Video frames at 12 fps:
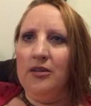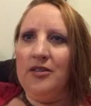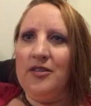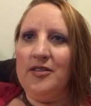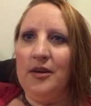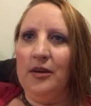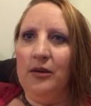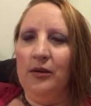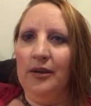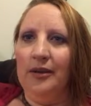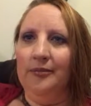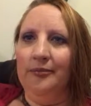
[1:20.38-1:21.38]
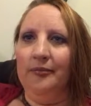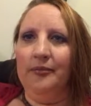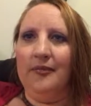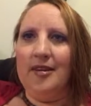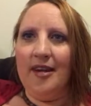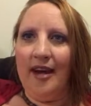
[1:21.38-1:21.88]
So
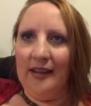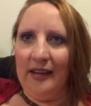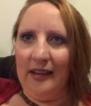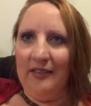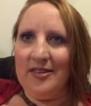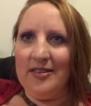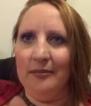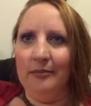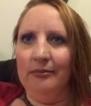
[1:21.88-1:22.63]
Dad leaves.